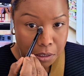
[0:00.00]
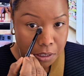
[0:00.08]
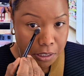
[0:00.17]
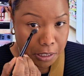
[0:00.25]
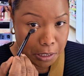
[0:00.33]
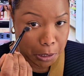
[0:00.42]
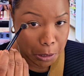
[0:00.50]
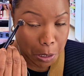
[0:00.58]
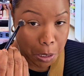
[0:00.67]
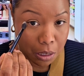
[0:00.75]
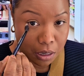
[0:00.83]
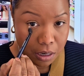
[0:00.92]
and
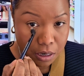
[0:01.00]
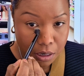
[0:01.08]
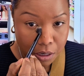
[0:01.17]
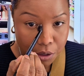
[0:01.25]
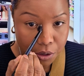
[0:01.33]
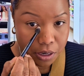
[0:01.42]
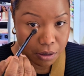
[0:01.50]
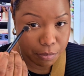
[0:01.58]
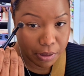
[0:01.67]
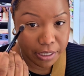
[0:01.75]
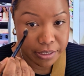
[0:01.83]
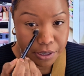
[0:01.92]
you can
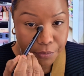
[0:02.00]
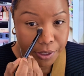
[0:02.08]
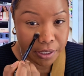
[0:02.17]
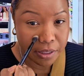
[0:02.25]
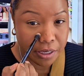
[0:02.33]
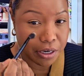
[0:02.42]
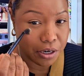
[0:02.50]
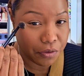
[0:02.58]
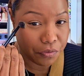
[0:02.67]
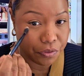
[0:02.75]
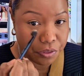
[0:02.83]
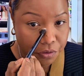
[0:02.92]
apply it directly
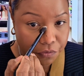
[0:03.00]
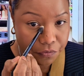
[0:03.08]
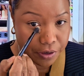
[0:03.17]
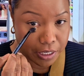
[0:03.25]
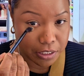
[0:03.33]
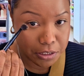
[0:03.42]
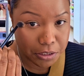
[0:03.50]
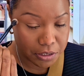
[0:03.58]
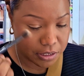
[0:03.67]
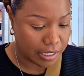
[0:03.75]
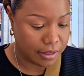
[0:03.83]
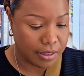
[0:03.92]
on the face just
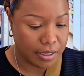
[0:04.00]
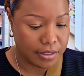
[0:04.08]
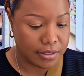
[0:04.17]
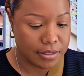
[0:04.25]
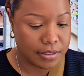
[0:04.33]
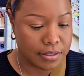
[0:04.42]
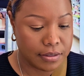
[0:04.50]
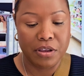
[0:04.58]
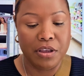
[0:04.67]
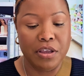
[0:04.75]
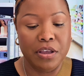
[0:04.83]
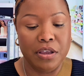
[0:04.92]
like this.
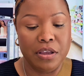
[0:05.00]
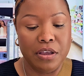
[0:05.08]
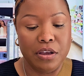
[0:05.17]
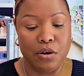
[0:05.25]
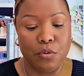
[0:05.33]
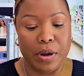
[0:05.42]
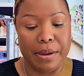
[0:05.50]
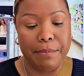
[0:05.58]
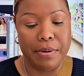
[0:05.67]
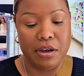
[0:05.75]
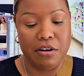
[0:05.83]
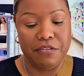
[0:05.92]
Wipe
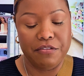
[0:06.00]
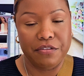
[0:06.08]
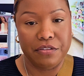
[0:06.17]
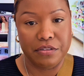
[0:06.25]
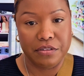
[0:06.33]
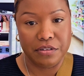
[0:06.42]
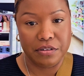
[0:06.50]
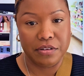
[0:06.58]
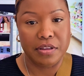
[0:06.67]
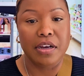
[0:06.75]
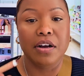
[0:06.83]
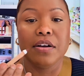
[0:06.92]
off
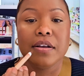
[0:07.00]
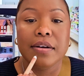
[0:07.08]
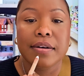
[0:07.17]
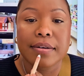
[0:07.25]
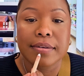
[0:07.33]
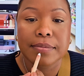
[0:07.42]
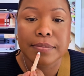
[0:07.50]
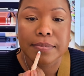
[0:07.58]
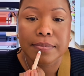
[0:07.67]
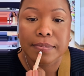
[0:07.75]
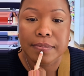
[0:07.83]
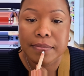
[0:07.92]
the alcohol,
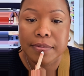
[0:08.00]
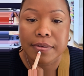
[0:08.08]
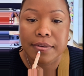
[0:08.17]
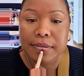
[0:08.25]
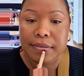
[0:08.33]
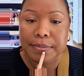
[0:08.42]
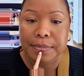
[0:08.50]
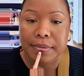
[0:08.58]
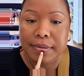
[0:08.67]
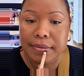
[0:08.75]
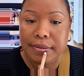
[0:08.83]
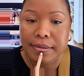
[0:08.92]
do the lip
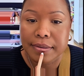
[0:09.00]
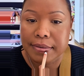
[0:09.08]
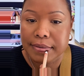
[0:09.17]
liner,